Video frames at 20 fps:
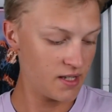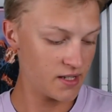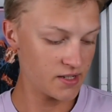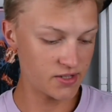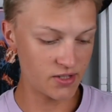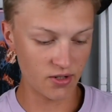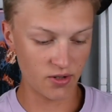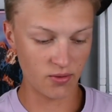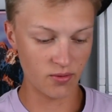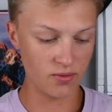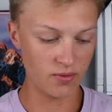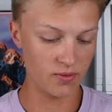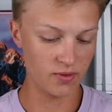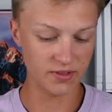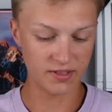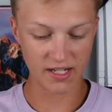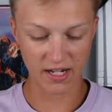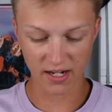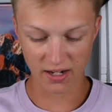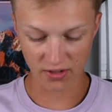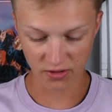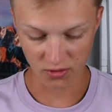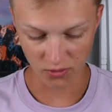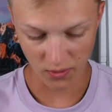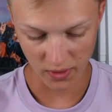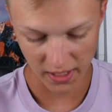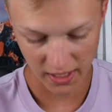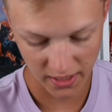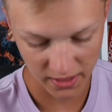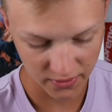So with that out of the
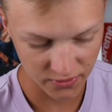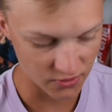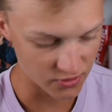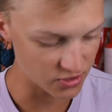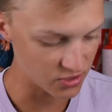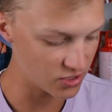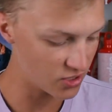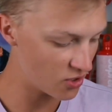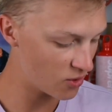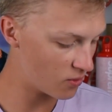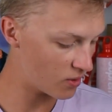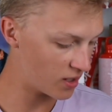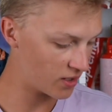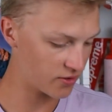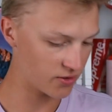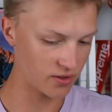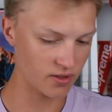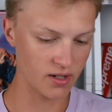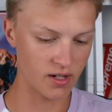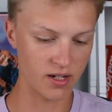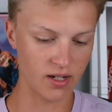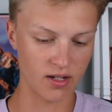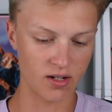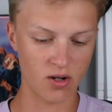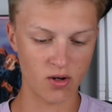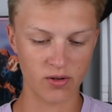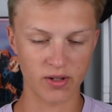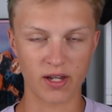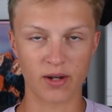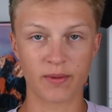way, there's no other,
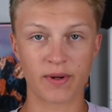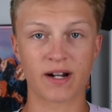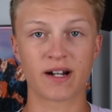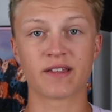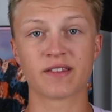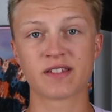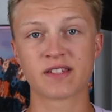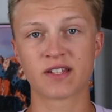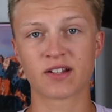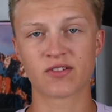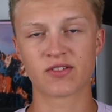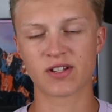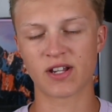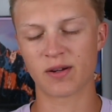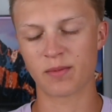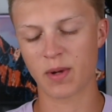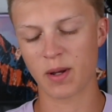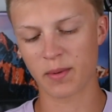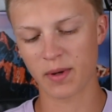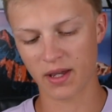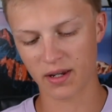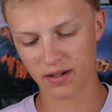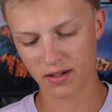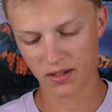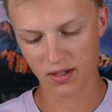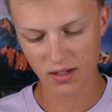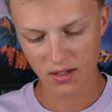oh yeah, we gotta get the stickers out, my bad.